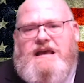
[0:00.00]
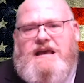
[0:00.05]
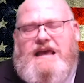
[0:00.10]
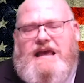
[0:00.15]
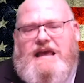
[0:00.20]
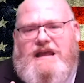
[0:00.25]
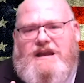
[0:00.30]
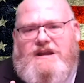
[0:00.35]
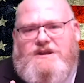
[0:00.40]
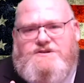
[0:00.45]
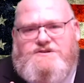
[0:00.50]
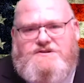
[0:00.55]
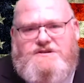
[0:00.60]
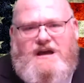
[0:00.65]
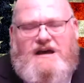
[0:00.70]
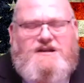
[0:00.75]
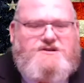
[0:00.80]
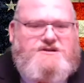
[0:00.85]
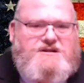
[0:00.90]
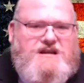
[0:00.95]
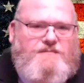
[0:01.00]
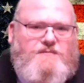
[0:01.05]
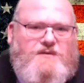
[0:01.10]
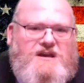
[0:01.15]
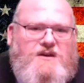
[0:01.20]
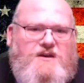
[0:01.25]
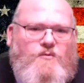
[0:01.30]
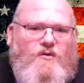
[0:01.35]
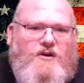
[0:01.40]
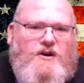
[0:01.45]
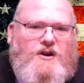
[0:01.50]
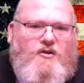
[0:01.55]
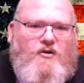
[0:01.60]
It is not something you want to